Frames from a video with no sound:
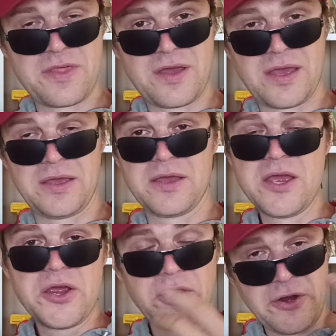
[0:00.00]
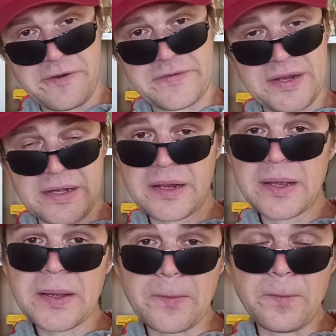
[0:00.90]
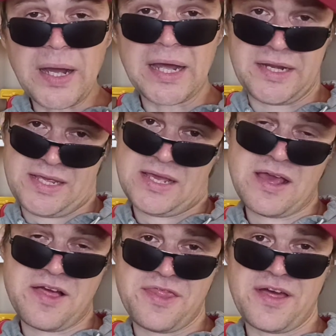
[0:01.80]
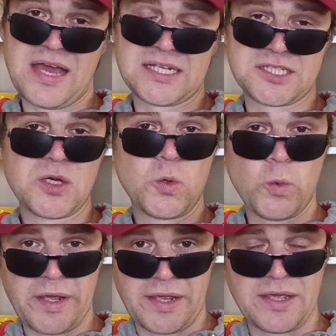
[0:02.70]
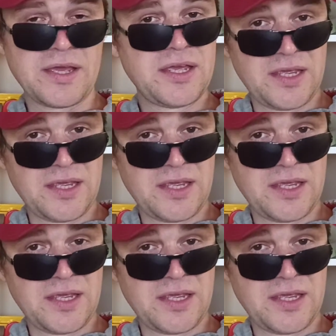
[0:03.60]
they earning money that way.